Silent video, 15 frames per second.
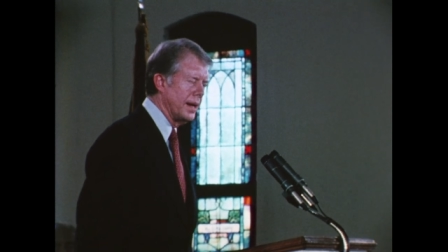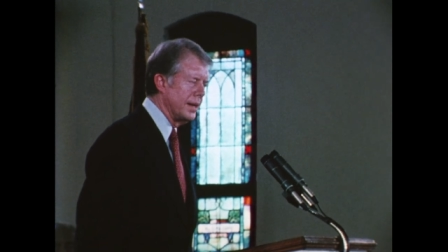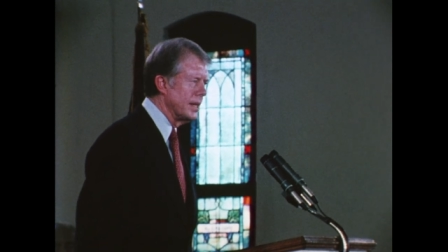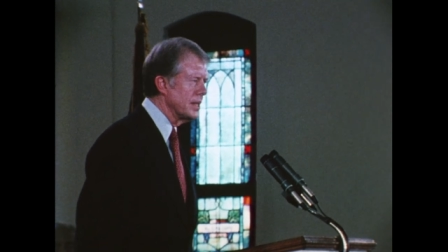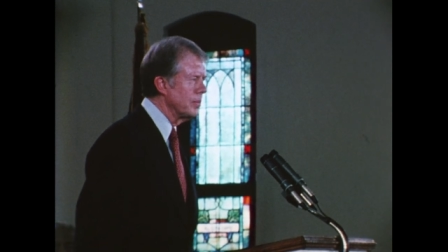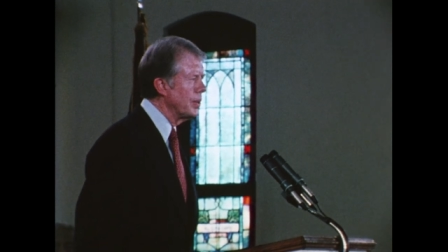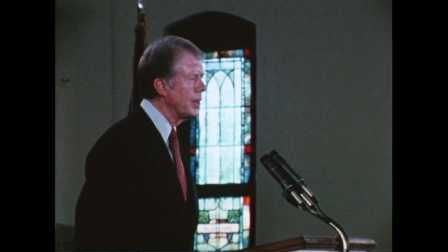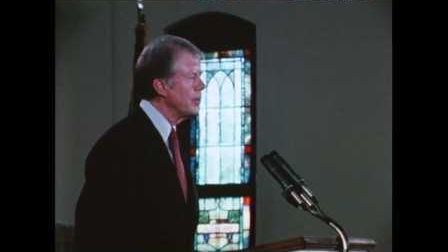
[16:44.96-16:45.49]
And
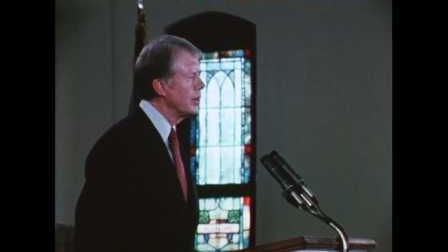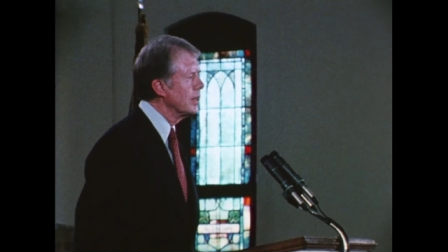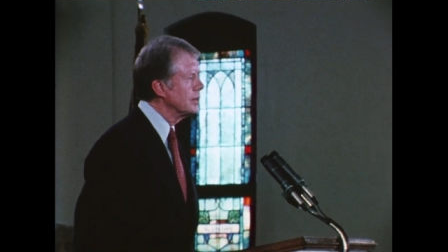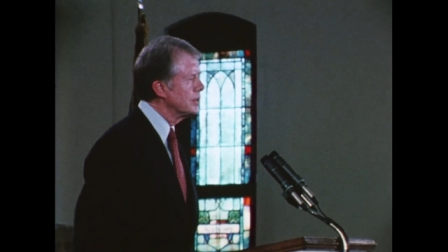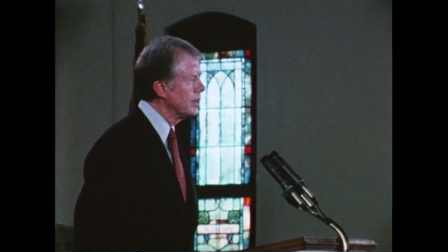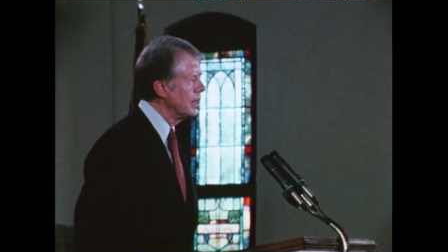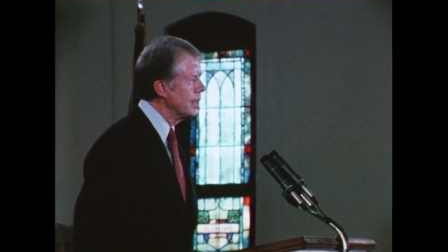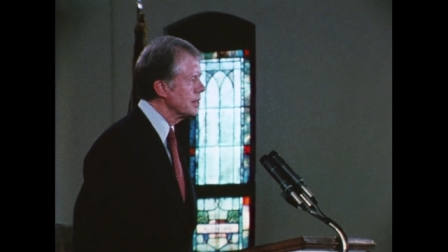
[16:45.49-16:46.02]
then we will
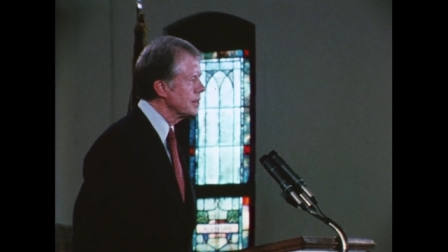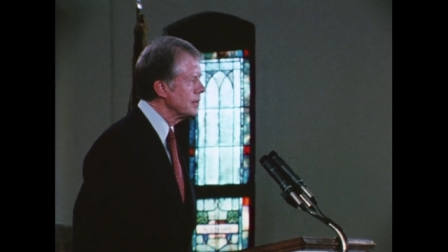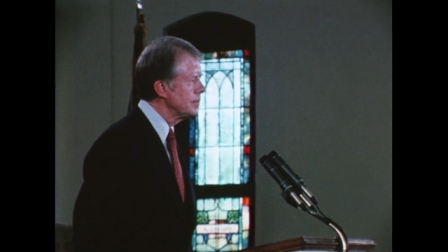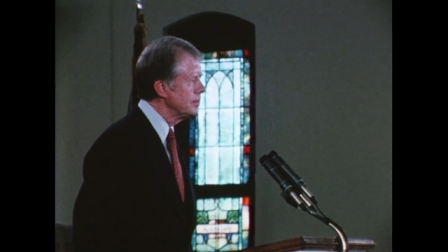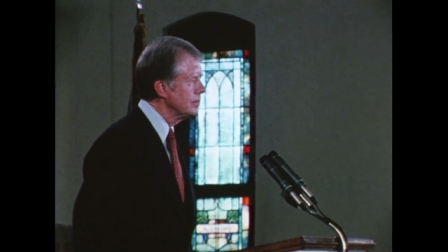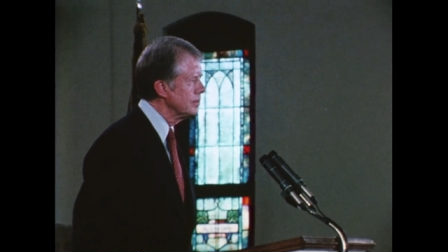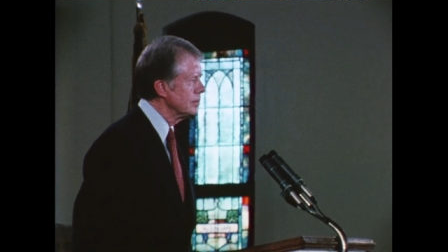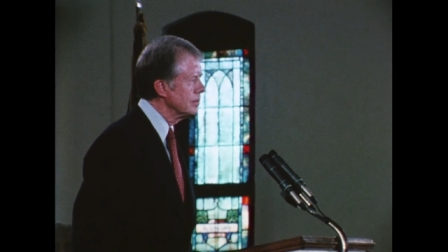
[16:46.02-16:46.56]
address
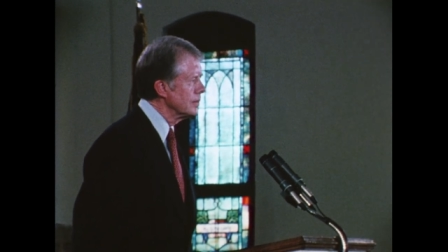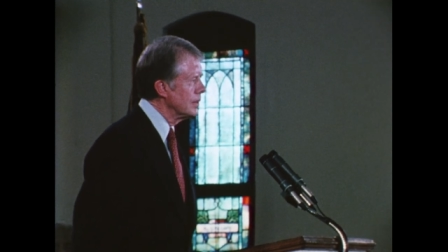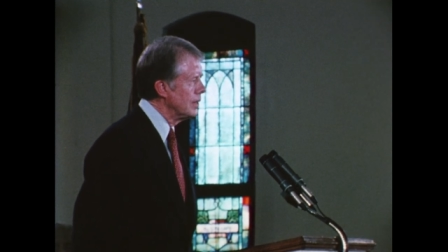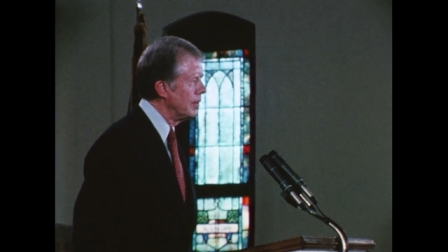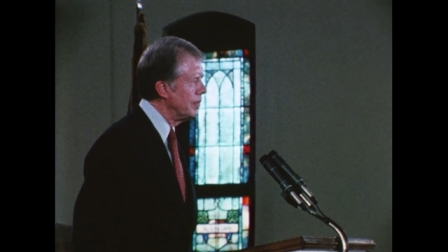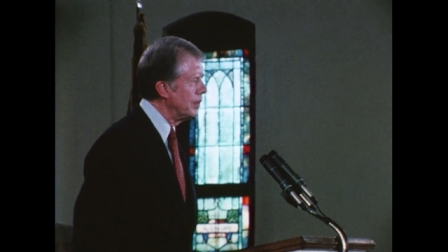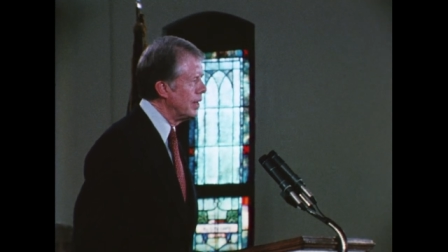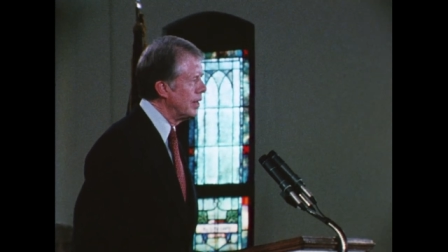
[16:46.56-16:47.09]

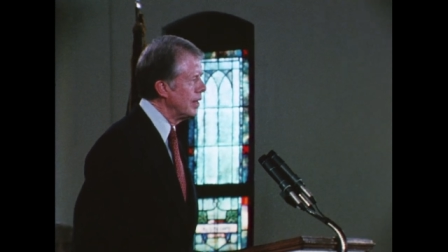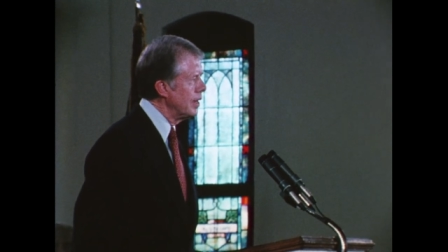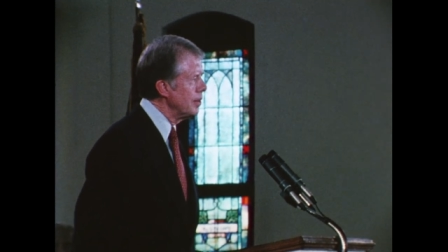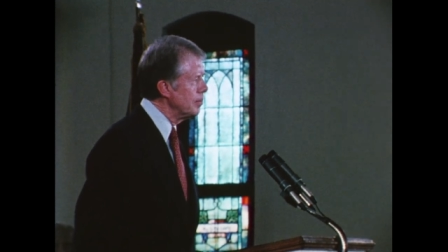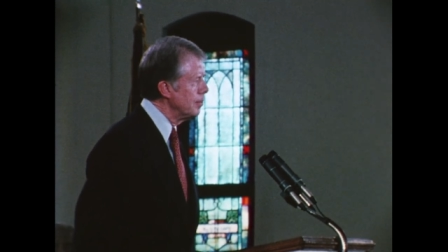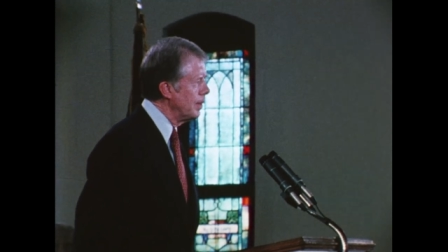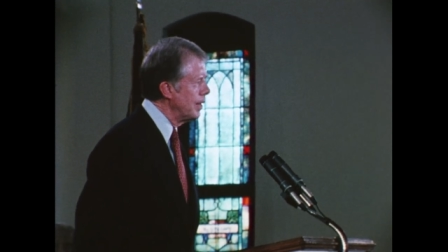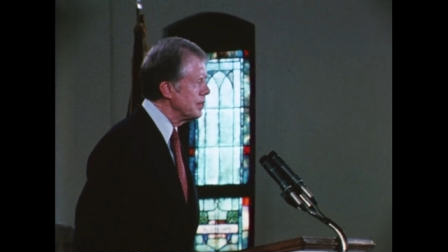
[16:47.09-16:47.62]
a
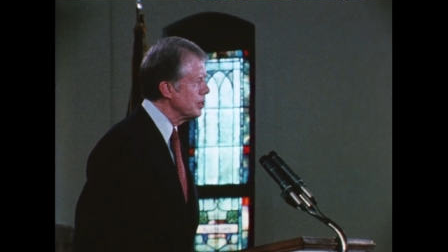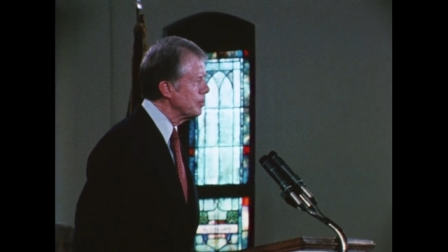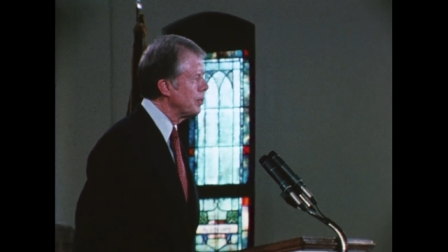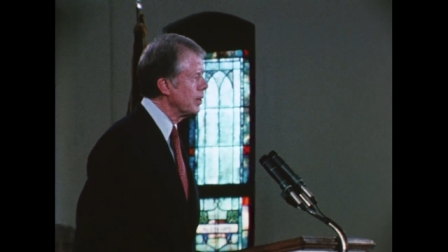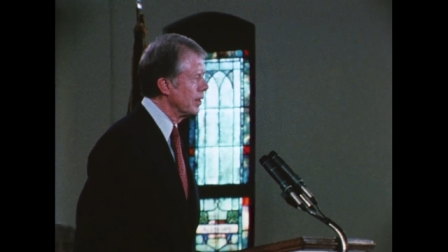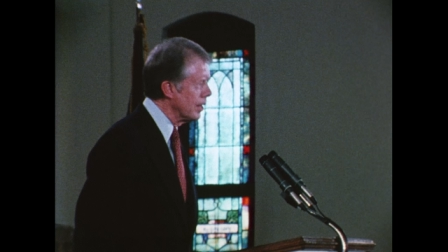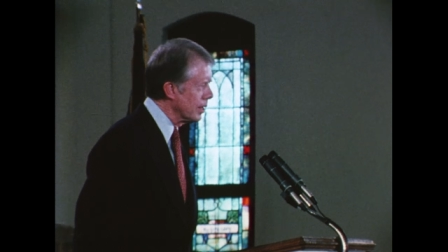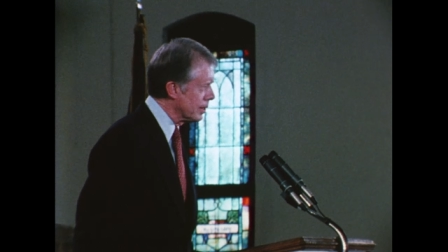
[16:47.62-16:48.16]
very major
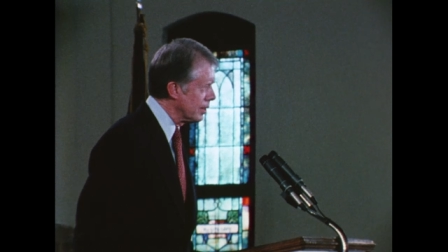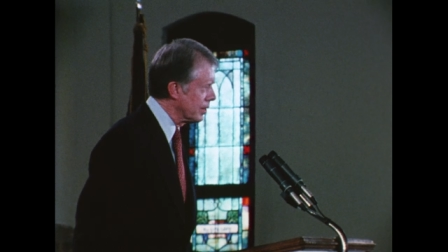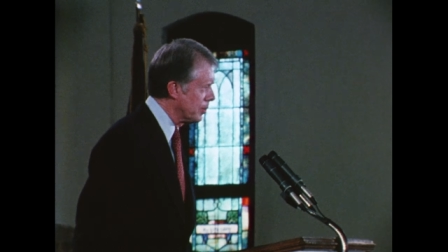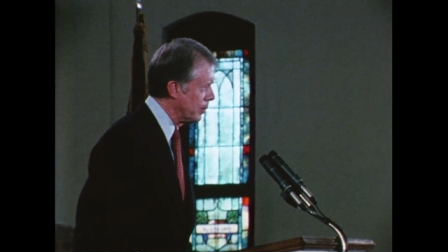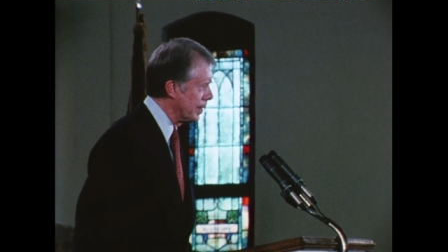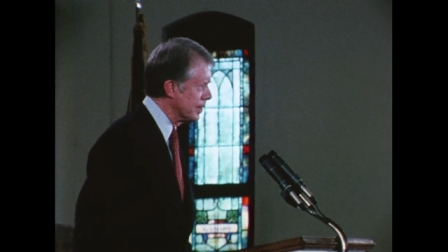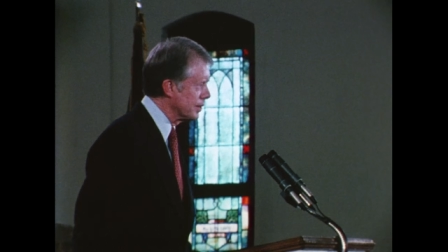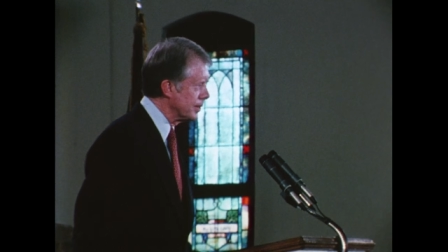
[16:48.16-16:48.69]
political
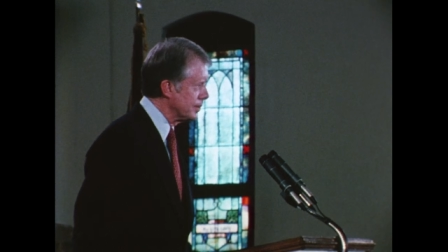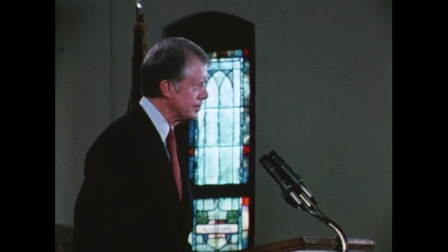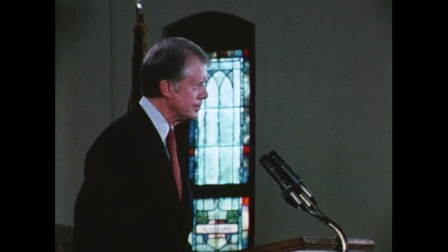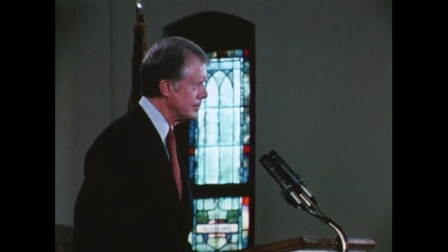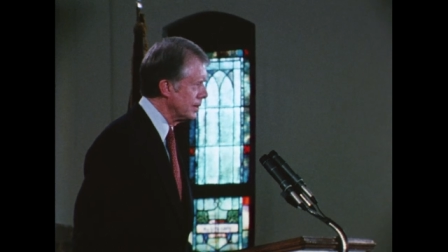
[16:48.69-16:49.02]
question